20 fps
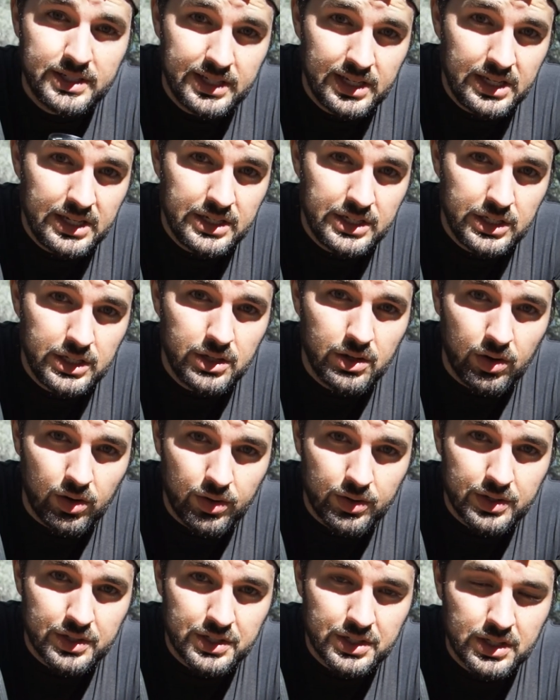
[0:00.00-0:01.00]

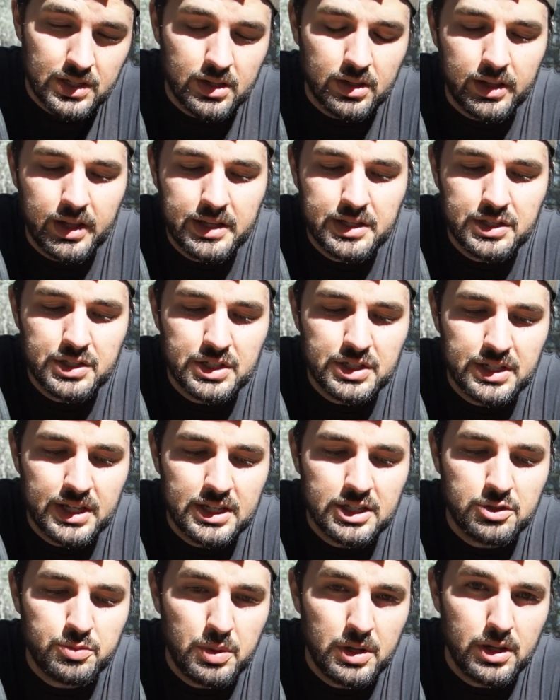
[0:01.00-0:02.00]
TTArtisan lenses
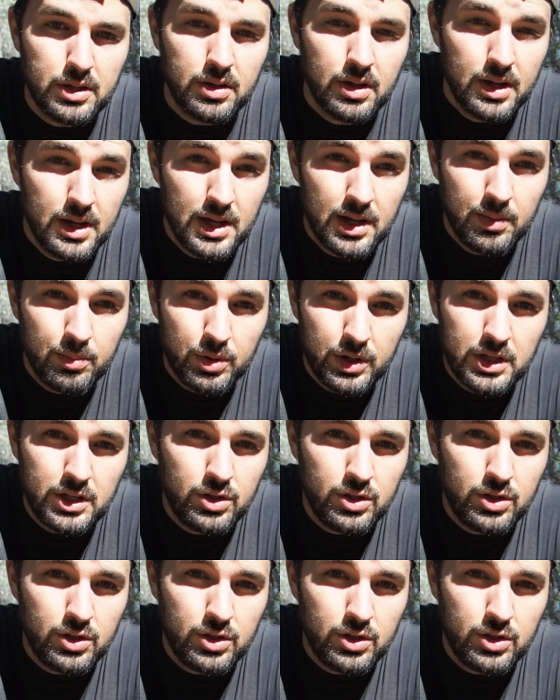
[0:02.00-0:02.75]
has been pretty